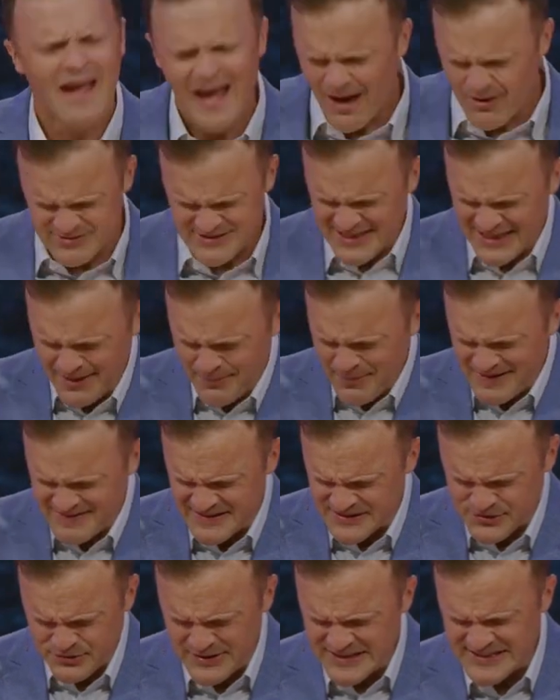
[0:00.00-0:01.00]
I was thinking about
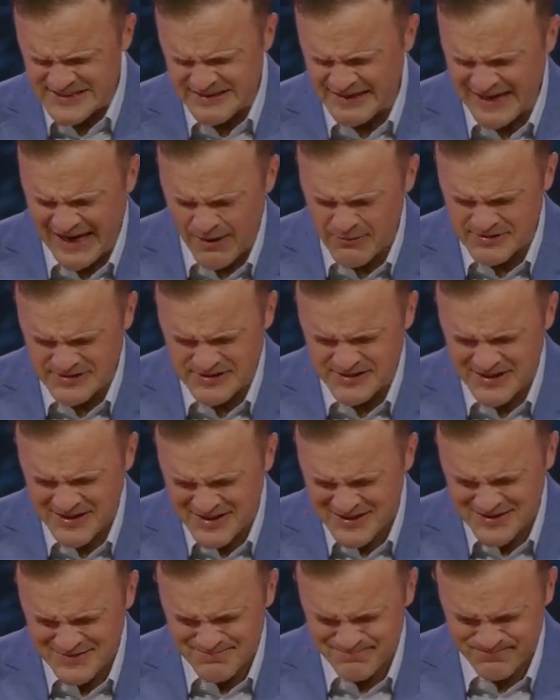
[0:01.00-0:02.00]
this recently. I was
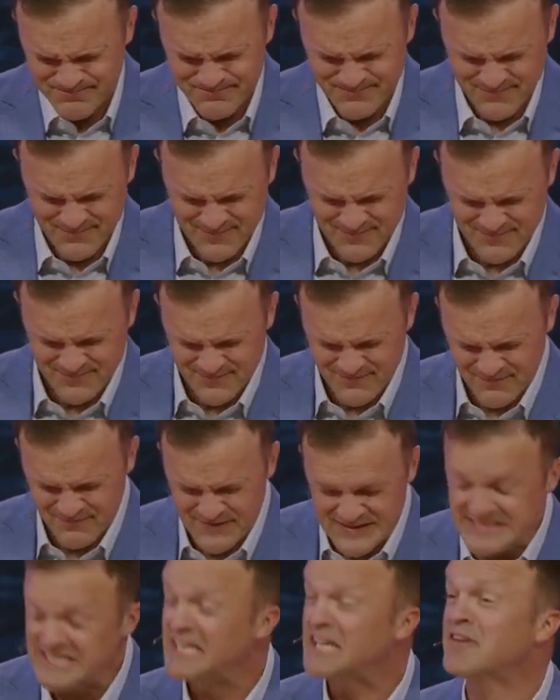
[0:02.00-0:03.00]

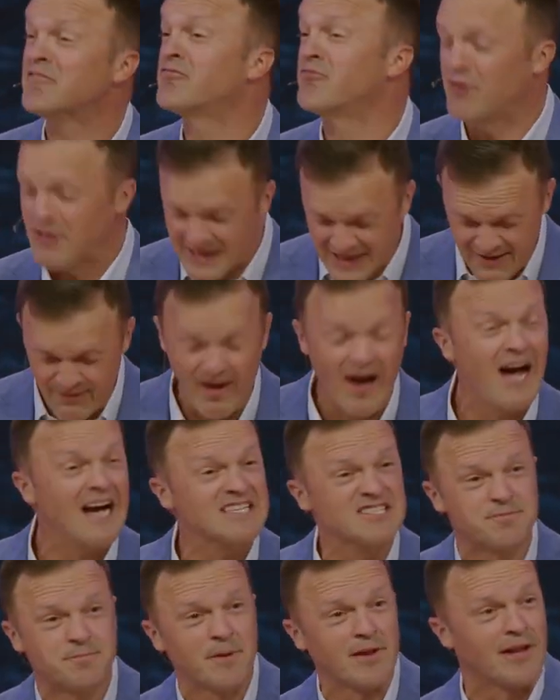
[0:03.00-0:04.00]
visiting a friend in the
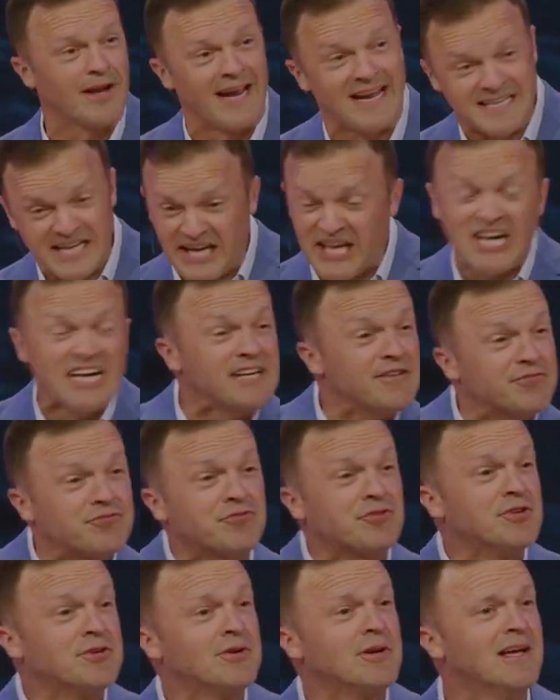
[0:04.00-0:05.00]
hospital and I had to cut
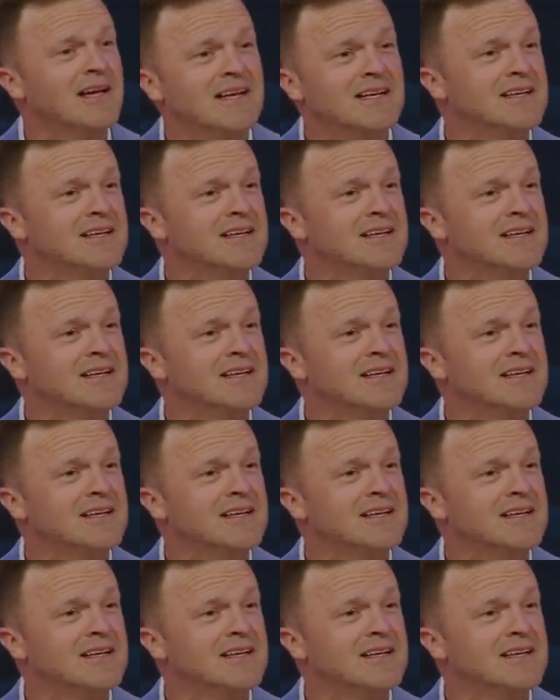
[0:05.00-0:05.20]
through